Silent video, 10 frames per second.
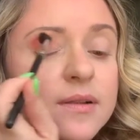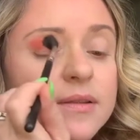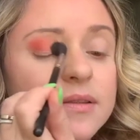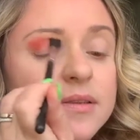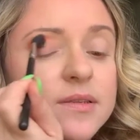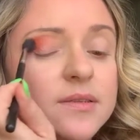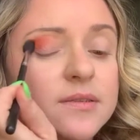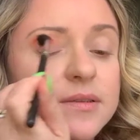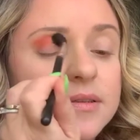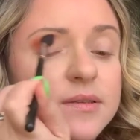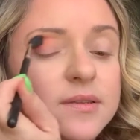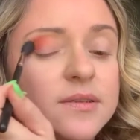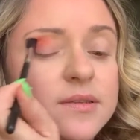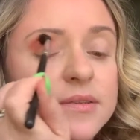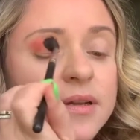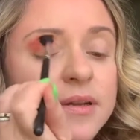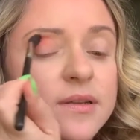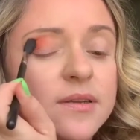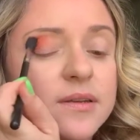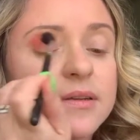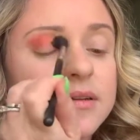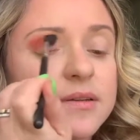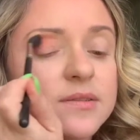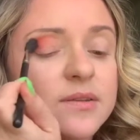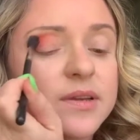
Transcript: this is good. So